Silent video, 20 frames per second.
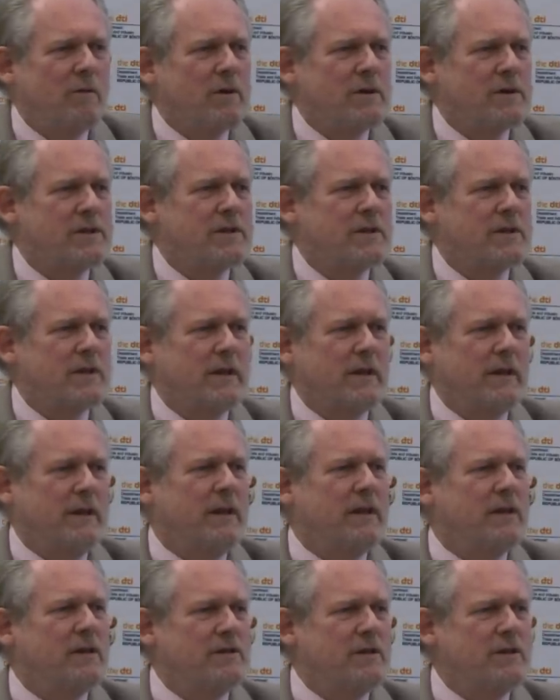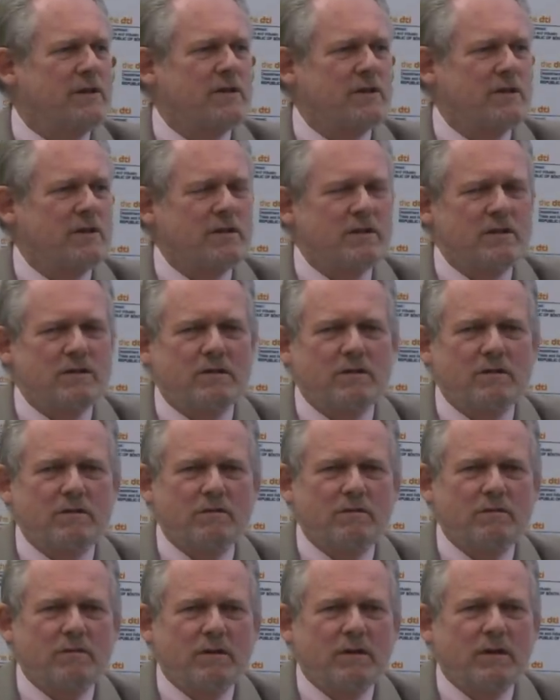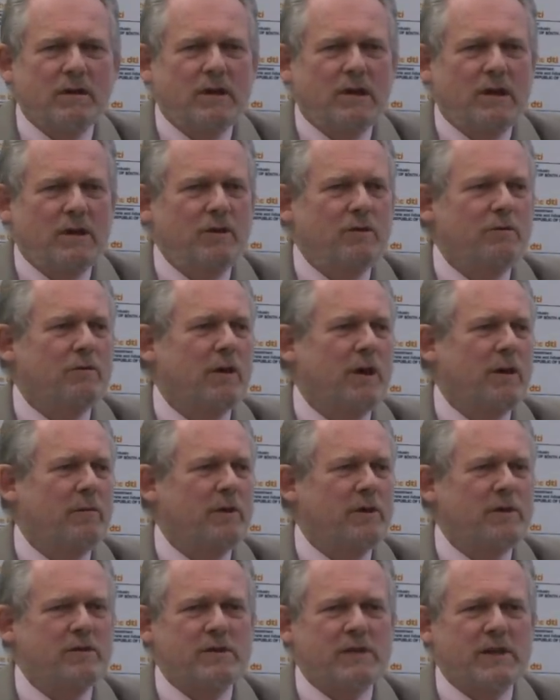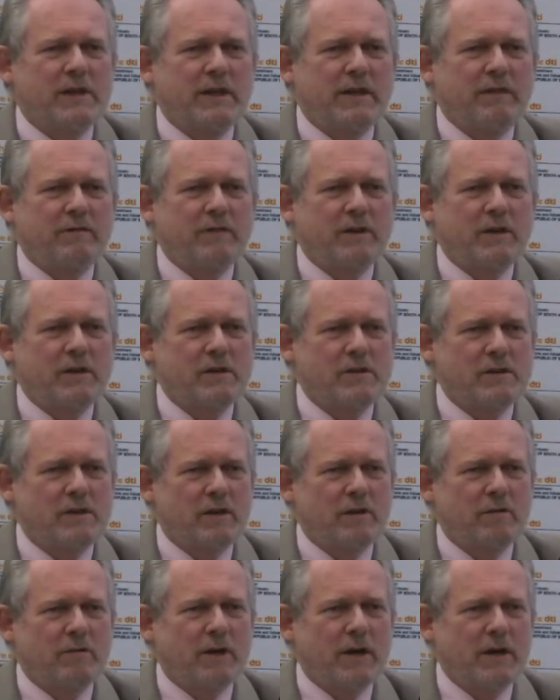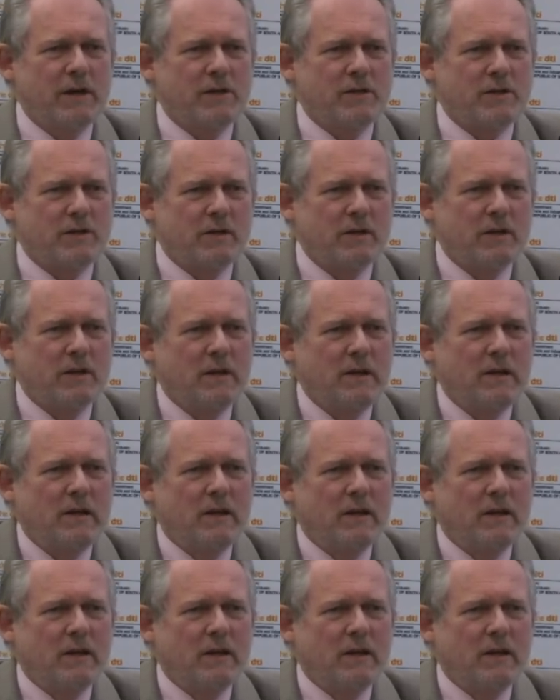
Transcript: was in addition to you coming to South Africa as a location,